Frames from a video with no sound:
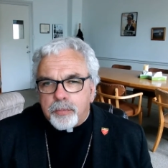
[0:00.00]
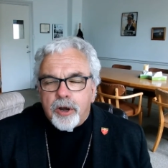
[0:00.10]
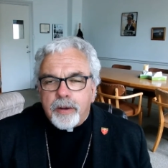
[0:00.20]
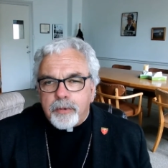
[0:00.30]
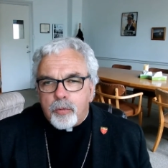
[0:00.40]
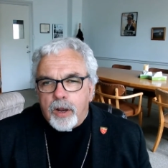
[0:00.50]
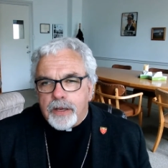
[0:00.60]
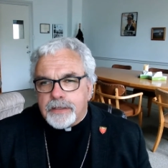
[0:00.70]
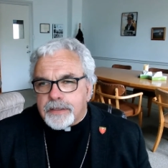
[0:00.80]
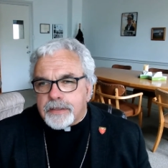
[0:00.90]
The primate
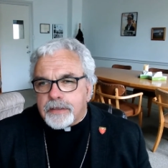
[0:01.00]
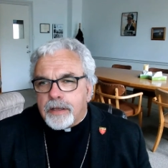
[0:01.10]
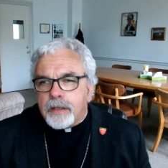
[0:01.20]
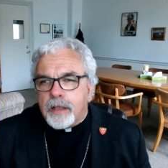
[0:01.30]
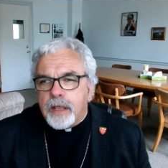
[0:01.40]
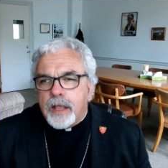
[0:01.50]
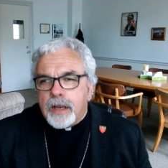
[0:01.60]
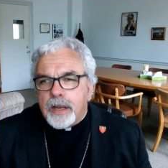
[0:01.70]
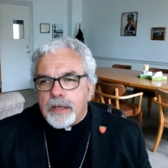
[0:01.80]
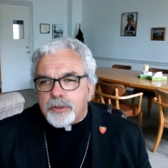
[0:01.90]
writes,
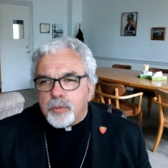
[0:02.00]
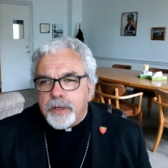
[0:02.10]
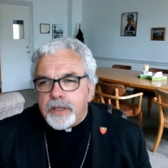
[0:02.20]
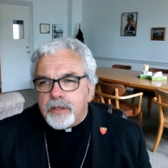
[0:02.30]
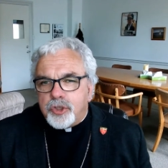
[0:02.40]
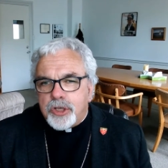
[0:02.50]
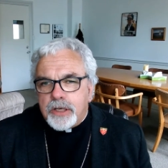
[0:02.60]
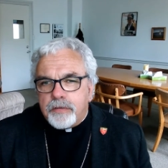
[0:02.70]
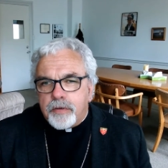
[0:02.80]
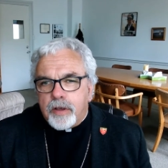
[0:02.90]
last week the
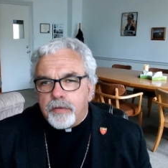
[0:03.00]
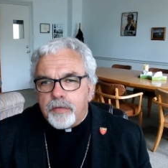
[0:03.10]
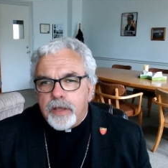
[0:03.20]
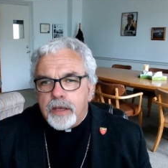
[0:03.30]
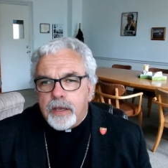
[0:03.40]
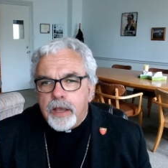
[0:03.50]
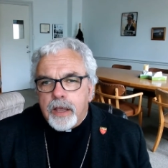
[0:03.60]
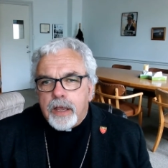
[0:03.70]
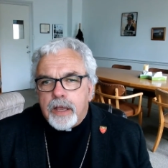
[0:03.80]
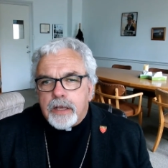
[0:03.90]
chief of the
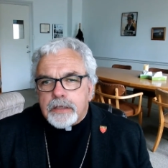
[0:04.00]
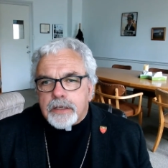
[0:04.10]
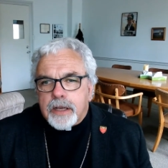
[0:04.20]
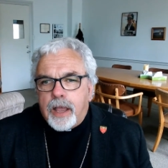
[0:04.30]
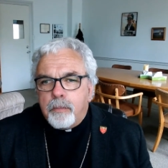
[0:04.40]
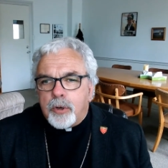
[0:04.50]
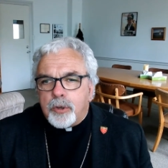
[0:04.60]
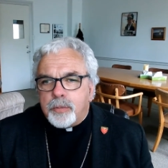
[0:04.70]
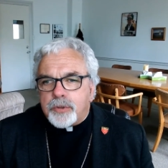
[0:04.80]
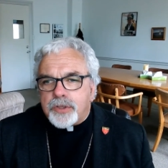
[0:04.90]

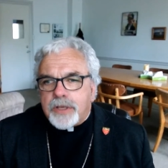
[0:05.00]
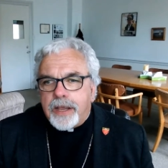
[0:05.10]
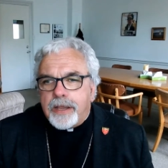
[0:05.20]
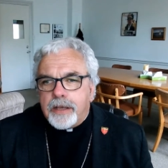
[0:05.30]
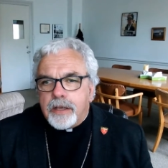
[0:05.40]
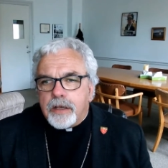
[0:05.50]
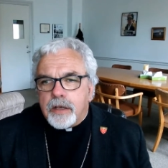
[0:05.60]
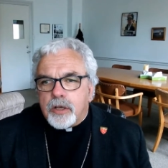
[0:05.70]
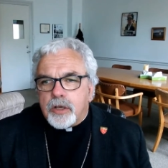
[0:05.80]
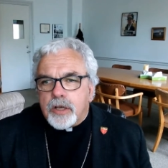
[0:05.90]
Tk'emlúps te
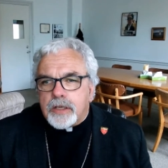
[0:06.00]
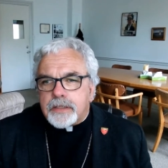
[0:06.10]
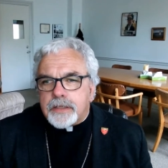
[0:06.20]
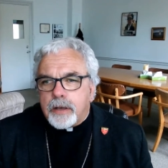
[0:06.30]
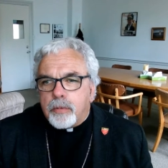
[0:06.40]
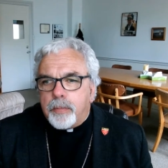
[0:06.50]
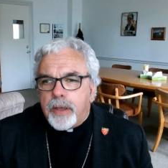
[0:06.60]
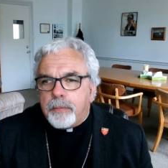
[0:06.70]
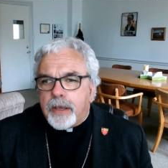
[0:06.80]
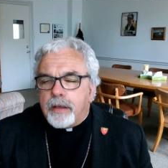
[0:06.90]

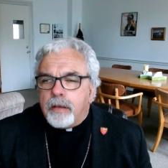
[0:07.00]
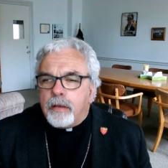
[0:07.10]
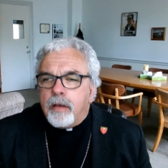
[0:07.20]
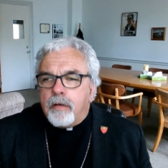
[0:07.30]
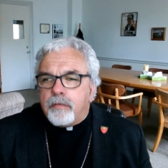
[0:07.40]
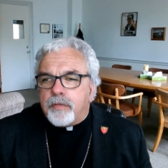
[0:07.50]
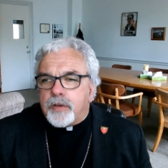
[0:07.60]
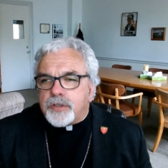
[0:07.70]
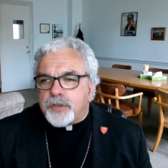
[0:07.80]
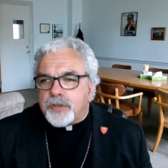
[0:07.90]
Secwépemc
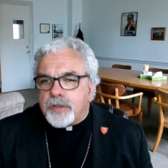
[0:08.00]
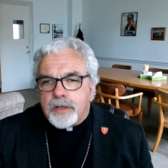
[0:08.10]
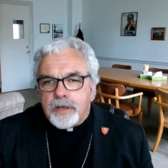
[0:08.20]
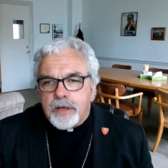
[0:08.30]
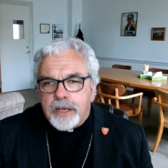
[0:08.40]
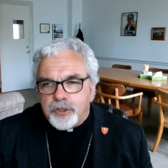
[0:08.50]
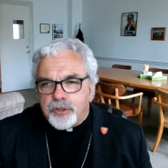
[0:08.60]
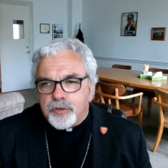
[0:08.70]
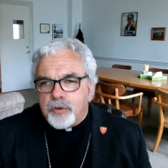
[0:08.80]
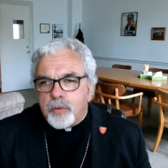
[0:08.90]
First
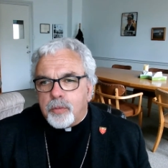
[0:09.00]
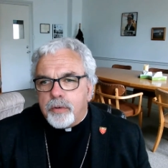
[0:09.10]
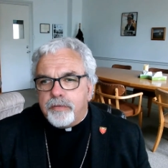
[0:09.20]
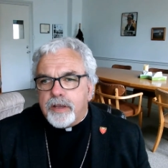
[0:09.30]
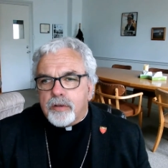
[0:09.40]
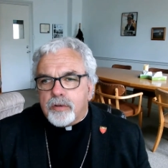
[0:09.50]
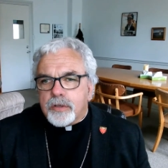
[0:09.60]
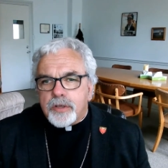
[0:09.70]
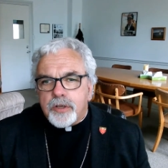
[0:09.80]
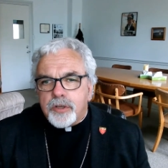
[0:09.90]
Nation
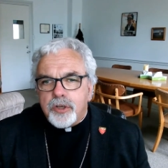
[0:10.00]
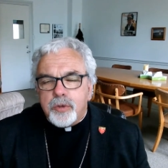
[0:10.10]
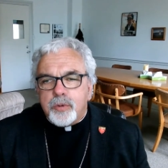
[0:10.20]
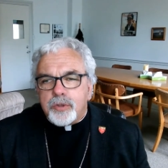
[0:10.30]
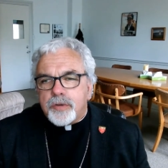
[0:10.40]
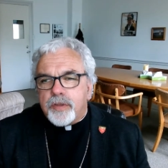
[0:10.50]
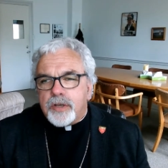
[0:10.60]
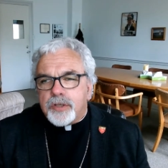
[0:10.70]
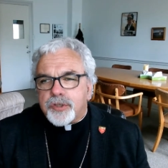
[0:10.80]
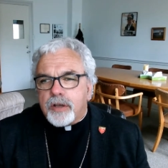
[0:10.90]
revealed news of
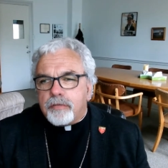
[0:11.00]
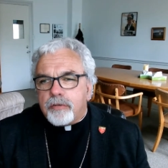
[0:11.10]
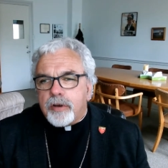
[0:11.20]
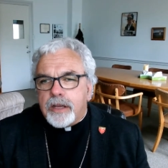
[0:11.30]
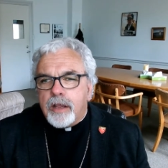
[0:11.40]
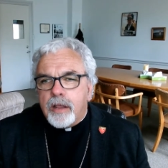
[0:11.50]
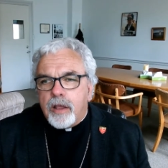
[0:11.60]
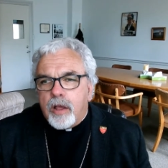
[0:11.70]
the discovery